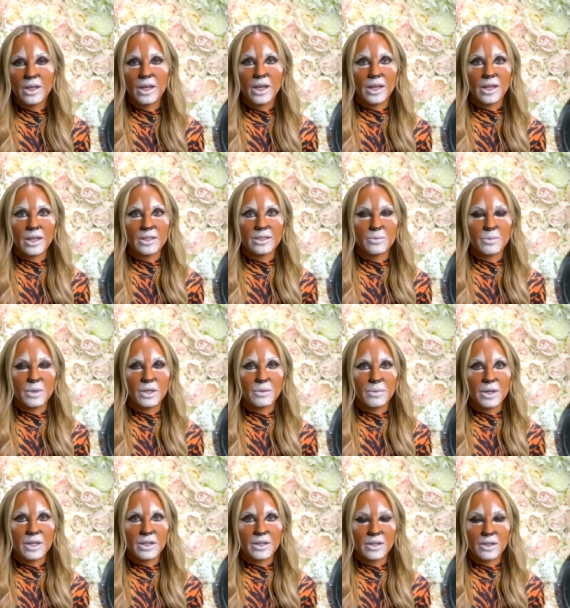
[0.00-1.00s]
I like to make
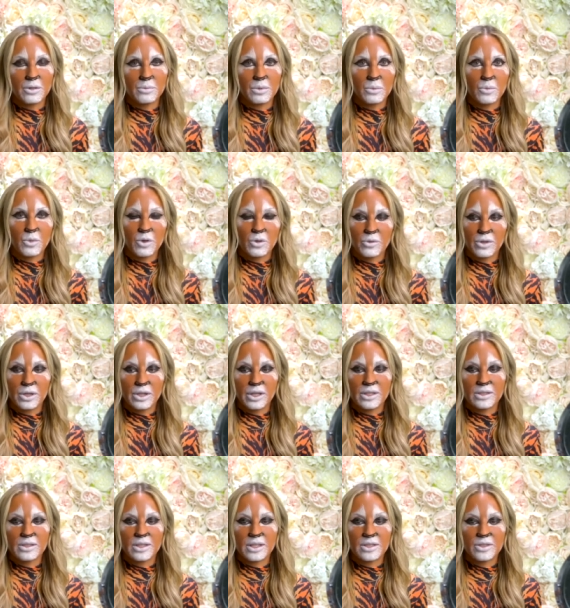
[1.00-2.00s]
mine a little bit more
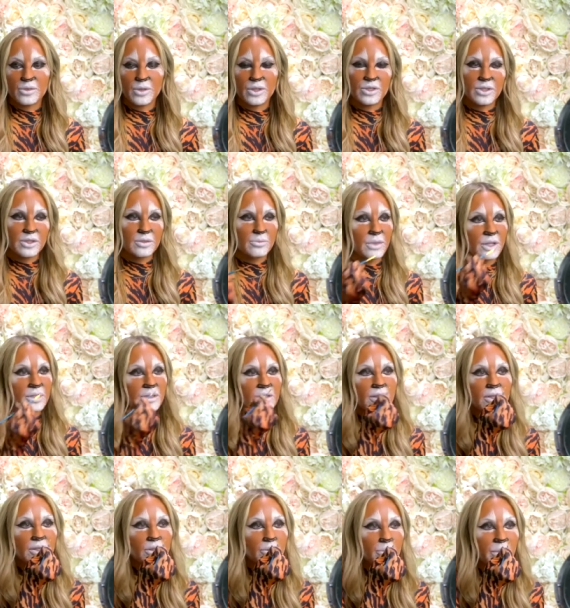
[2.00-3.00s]
realistic, so I just mix a
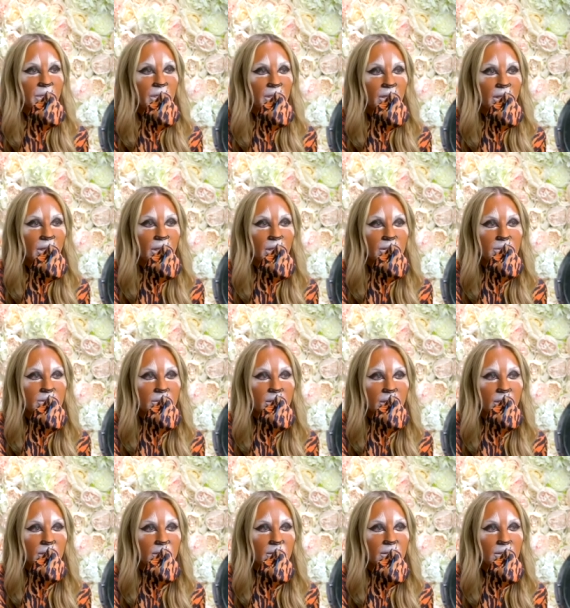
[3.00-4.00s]
little pink and
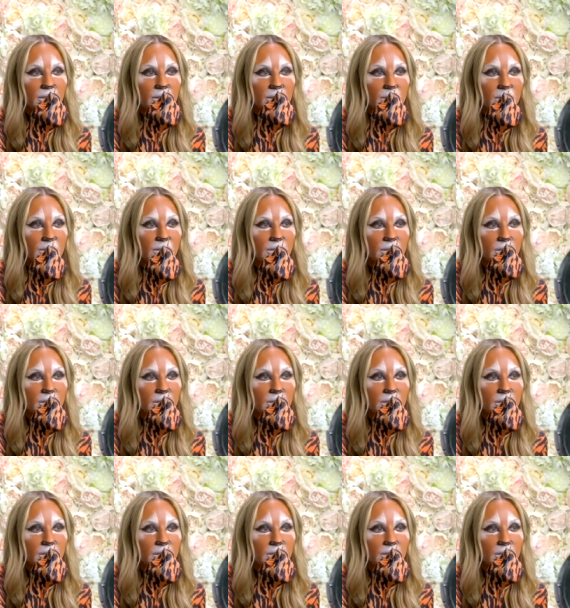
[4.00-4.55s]
tan.